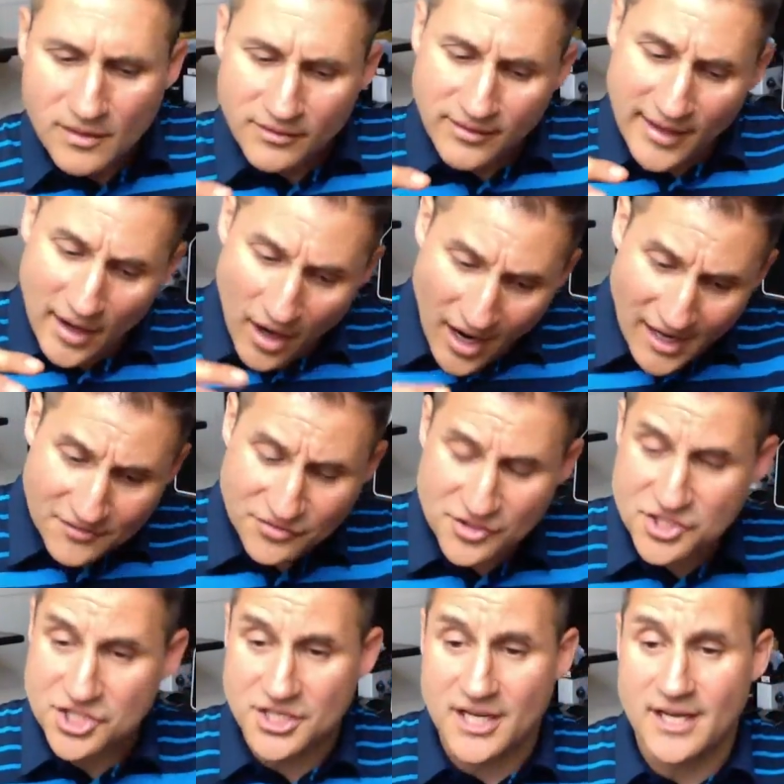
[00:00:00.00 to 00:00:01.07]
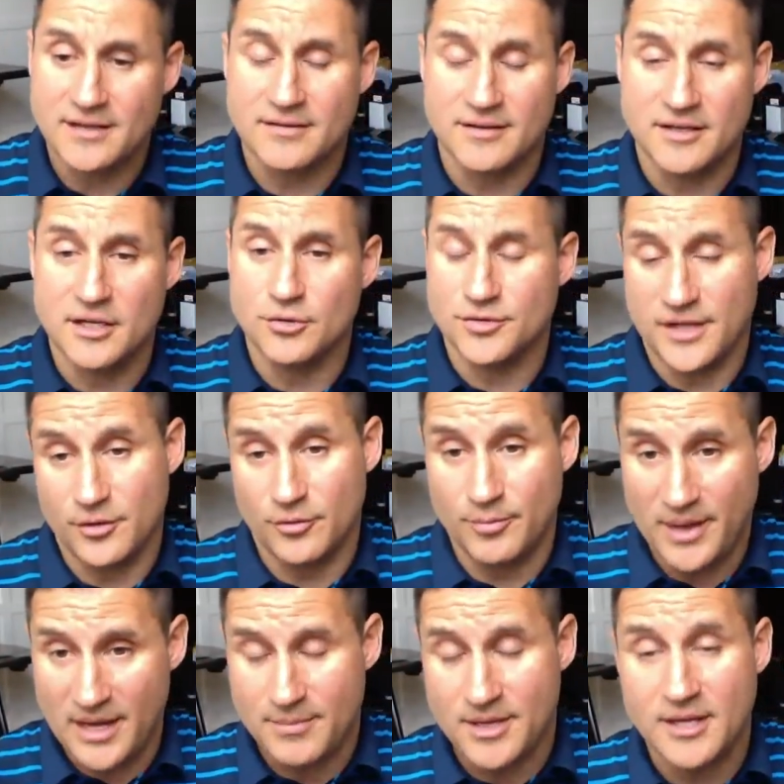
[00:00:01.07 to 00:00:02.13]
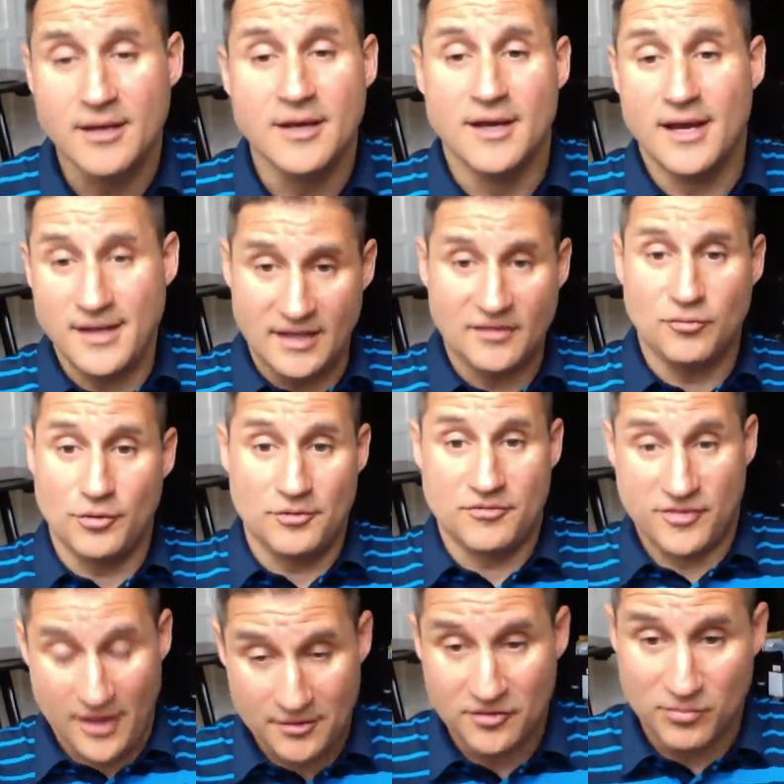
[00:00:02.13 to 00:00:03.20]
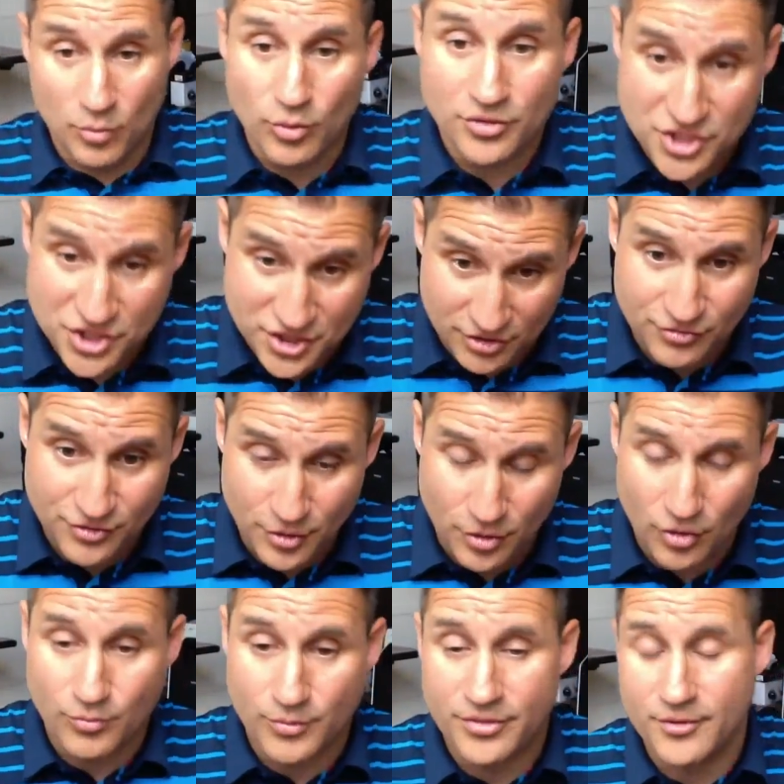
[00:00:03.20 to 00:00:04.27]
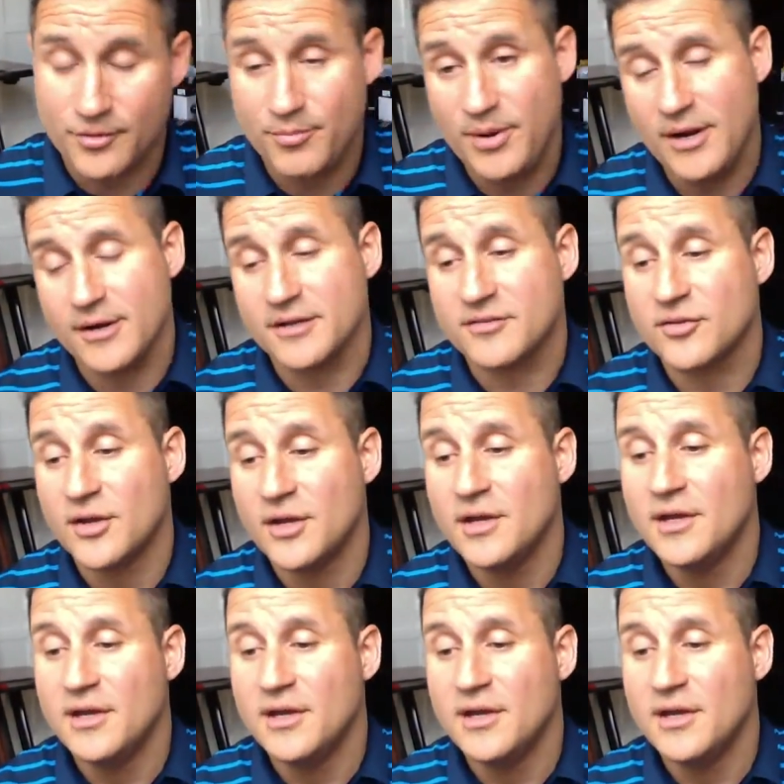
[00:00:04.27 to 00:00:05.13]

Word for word: they oxygenate the neonatal baby, and that's what sends more children home with their parents.